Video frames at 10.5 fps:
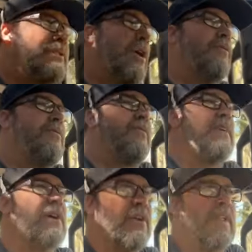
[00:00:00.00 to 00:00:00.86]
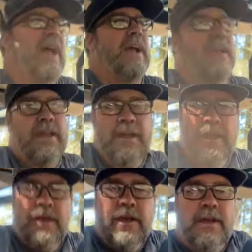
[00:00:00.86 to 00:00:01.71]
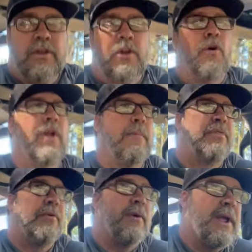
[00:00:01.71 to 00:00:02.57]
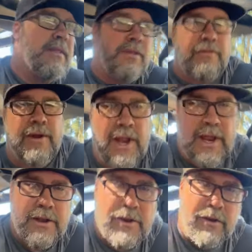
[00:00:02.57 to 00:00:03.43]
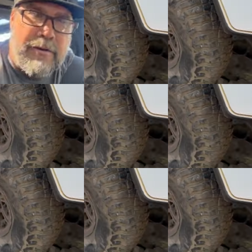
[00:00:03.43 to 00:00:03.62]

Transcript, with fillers: don't feel like going up three in the three ninety-two.